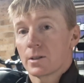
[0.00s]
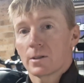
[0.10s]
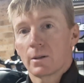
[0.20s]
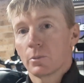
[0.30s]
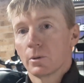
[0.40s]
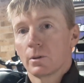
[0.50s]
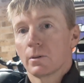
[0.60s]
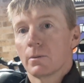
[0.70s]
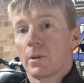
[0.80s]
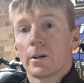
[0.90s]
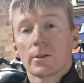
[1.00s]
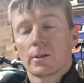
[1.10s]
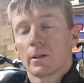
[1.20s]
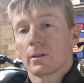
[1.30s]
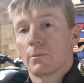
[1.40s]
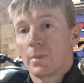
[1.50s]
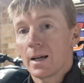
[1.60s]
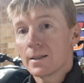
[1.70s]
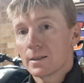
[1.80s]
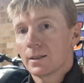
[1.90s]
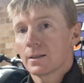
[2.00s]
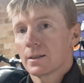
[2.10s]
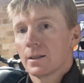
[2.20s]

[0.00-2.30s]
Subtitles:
simple motorcycle and basic,